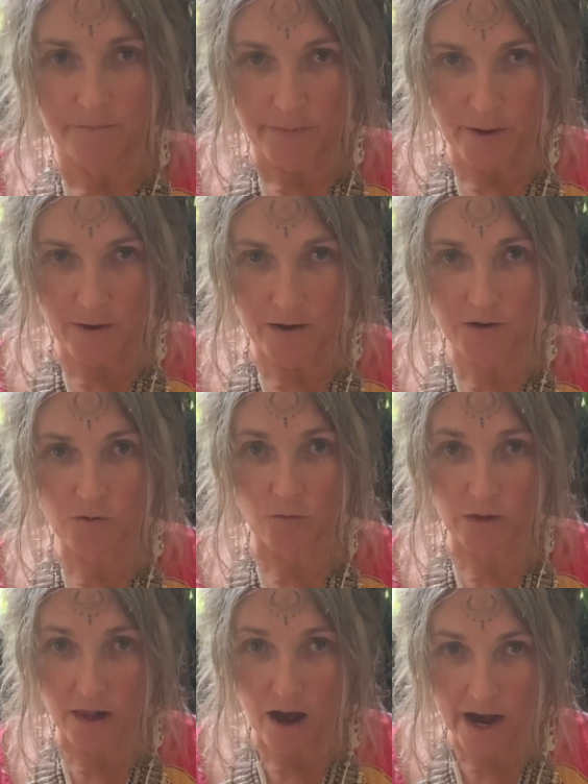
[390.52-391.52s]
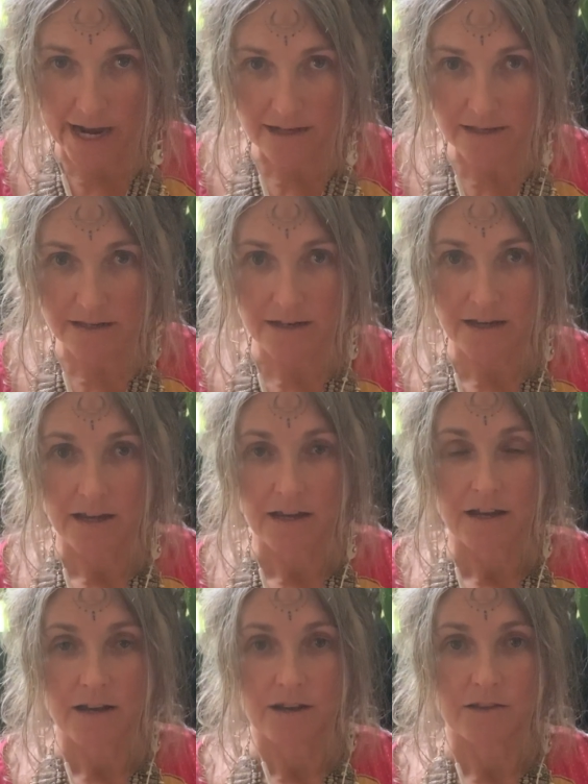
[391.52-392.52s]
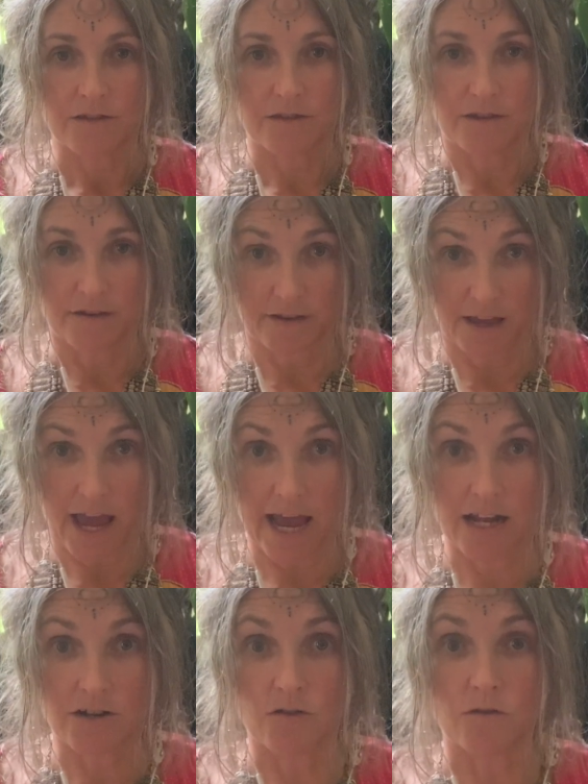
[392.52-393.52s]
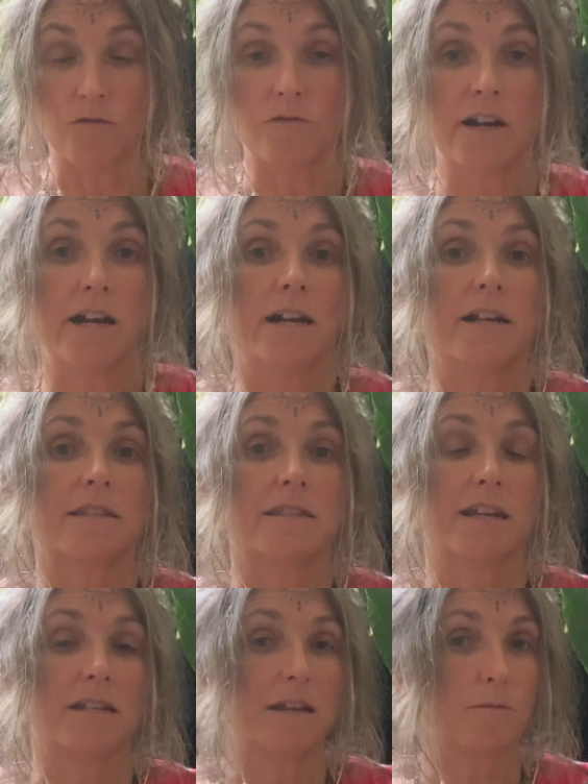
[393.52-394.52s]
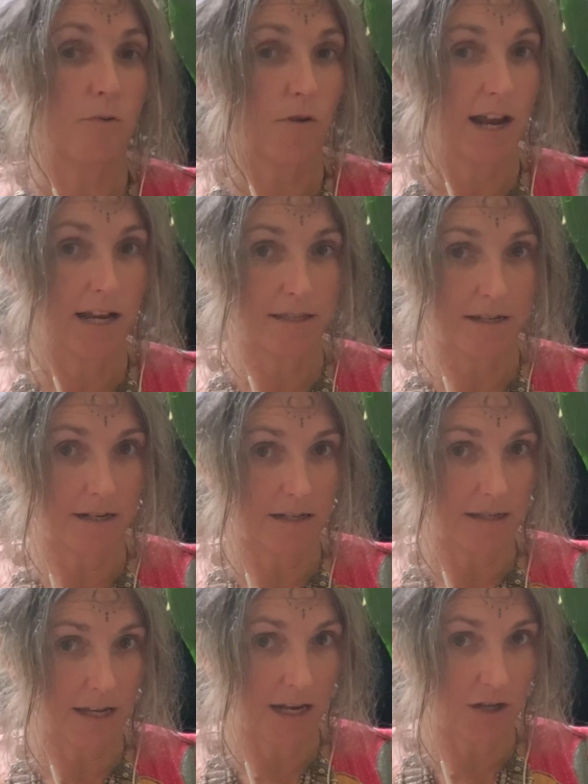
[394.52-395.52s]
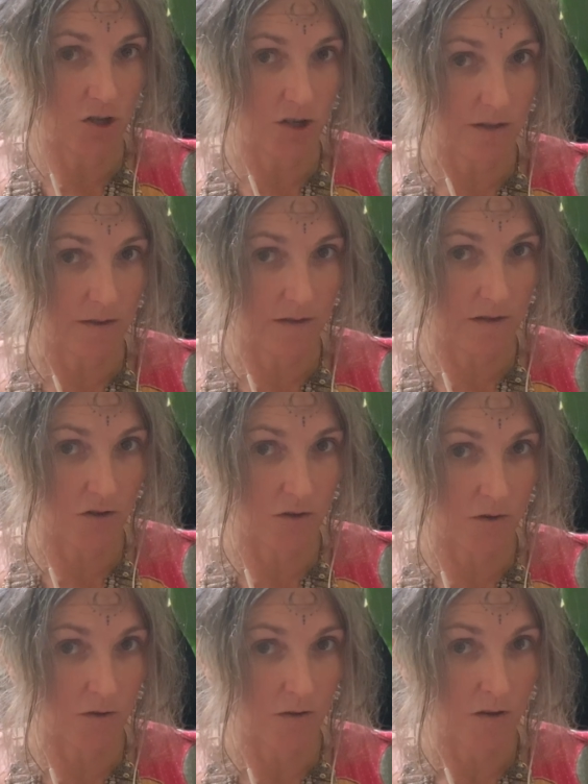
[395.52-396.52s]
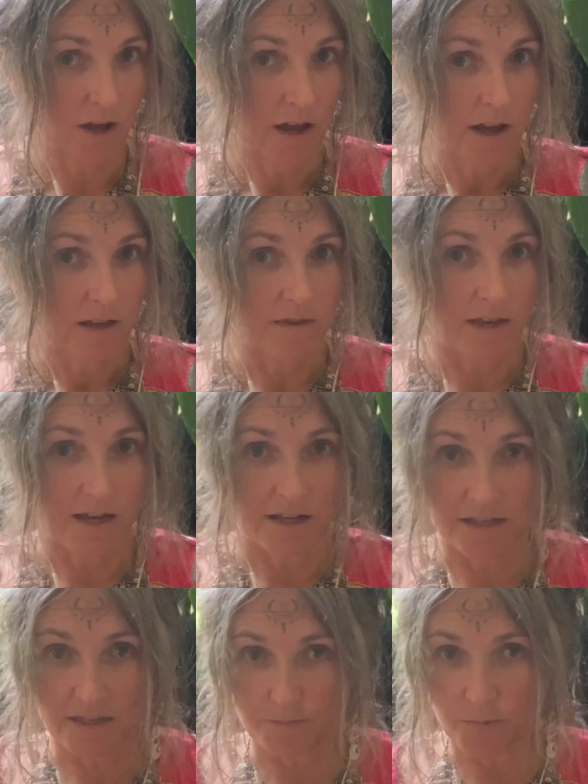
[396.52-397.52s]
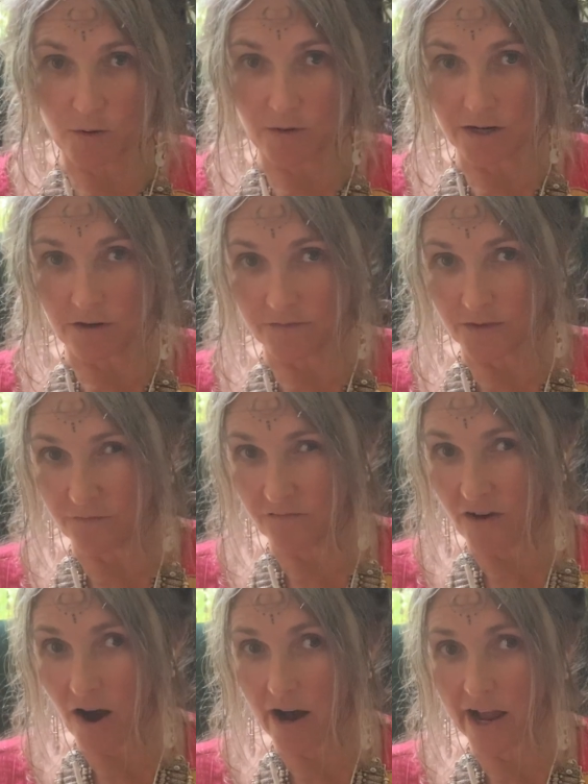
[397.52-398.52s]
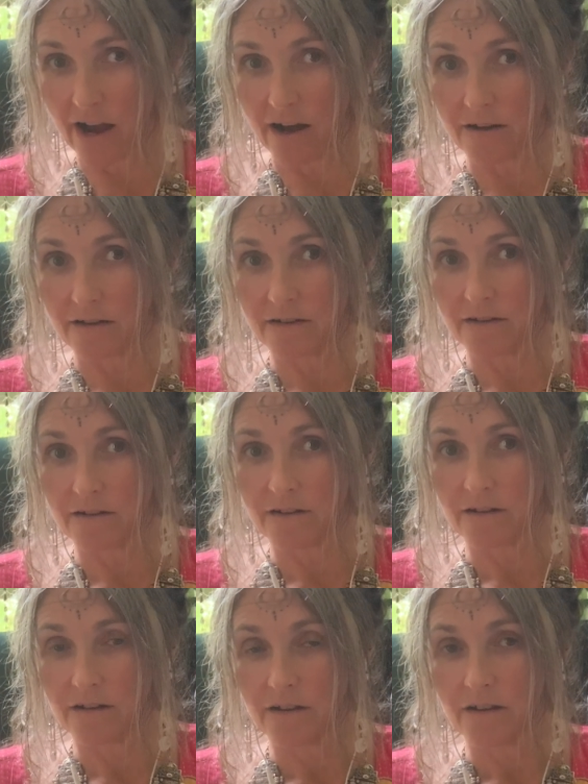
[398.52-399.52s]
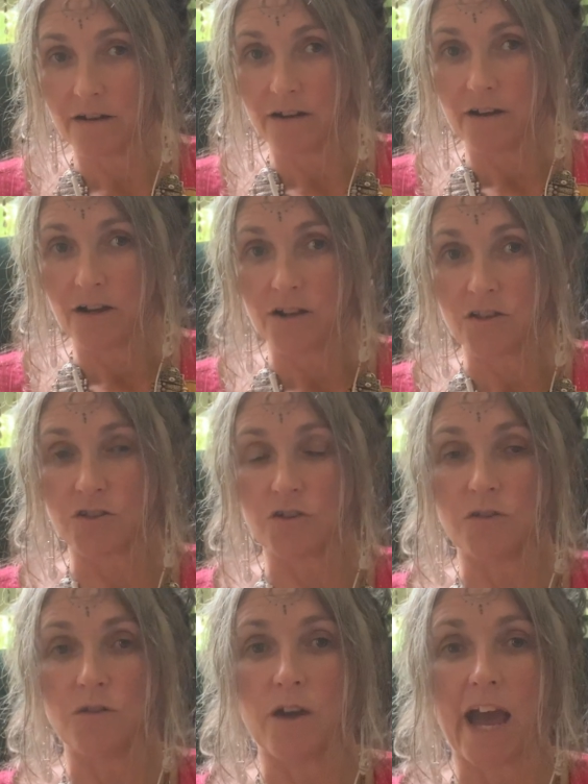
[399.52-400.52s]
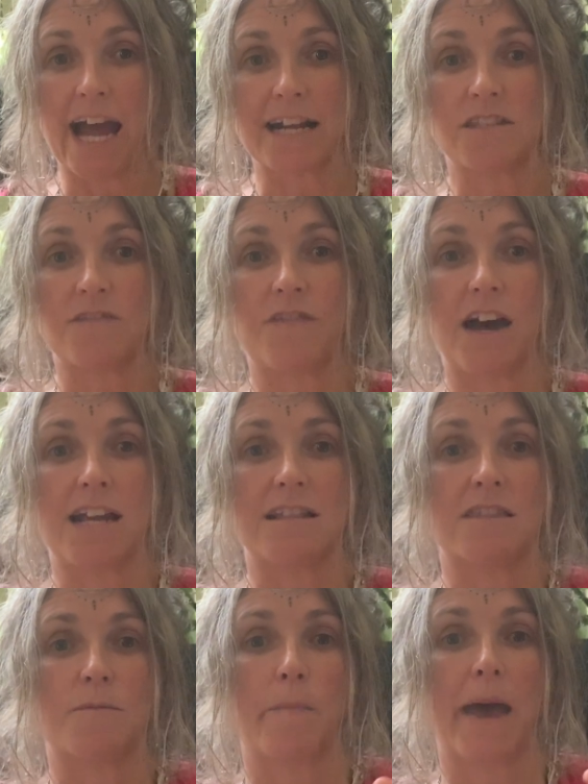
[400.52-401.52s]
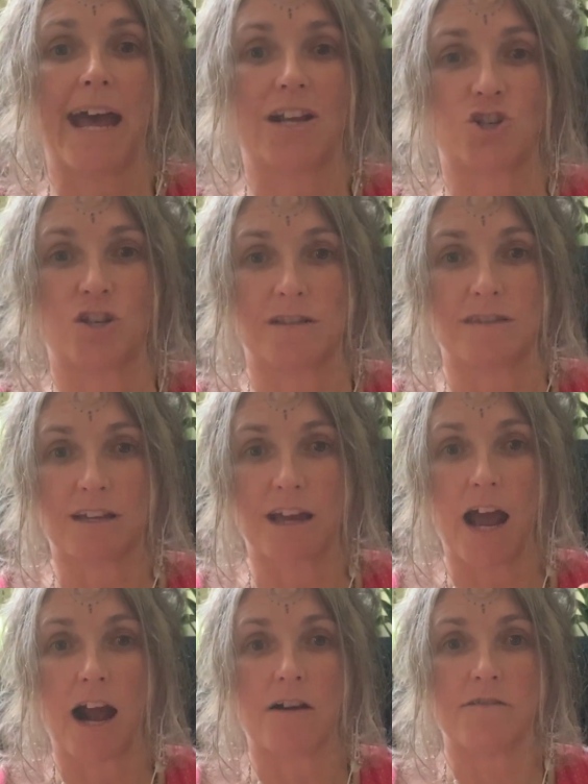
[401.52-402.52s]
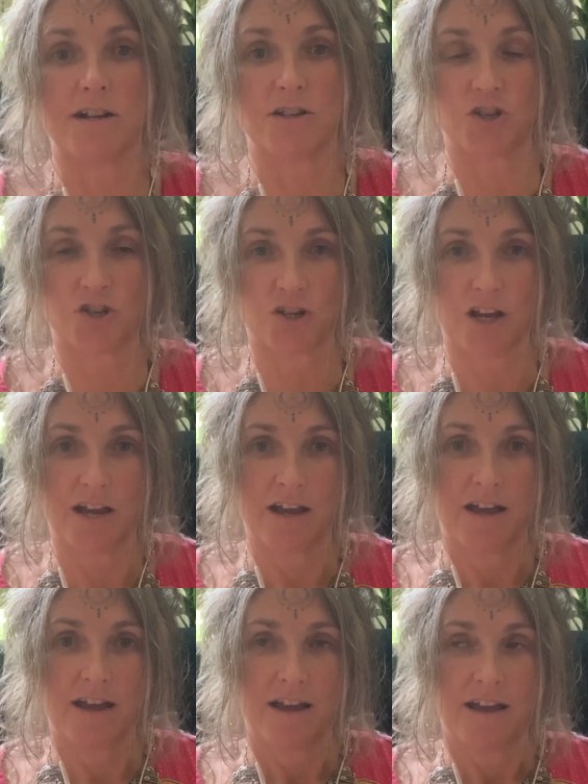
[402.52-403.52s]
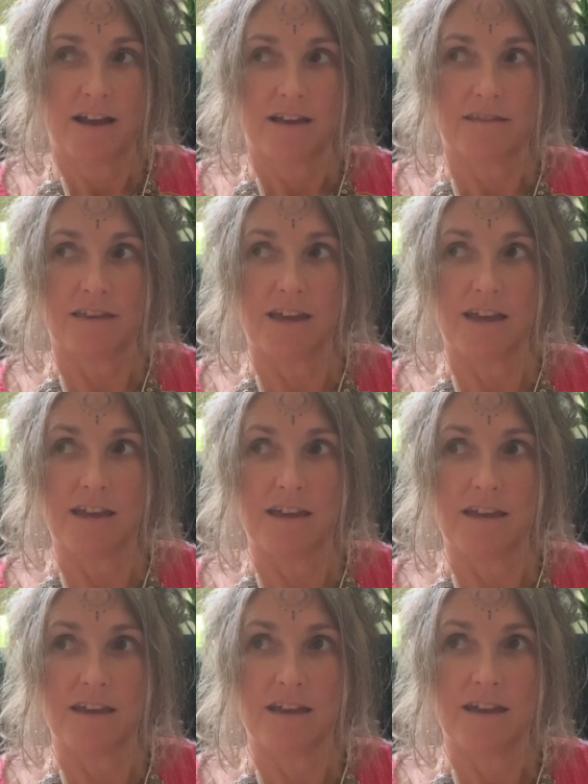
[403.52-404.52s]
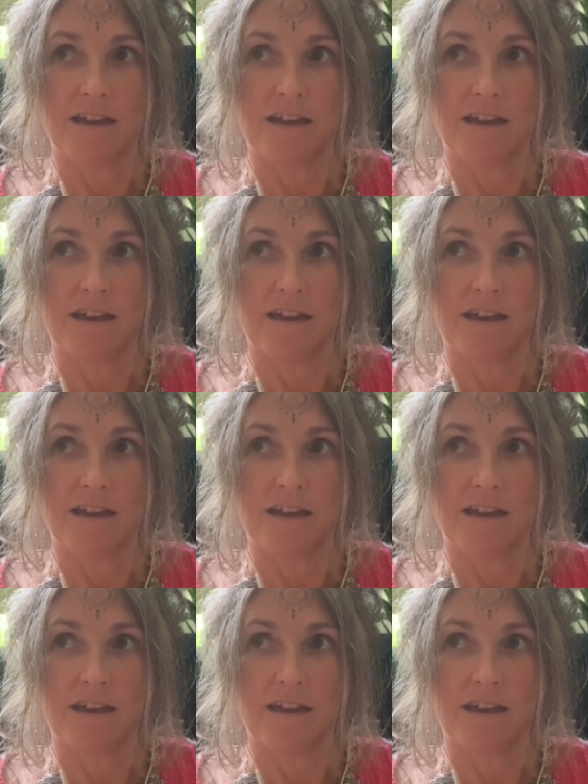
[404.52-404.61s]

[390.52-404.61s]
burn or light the candle, sending prayers and intentions to the spirit of the fire to activate the passion, the courage, the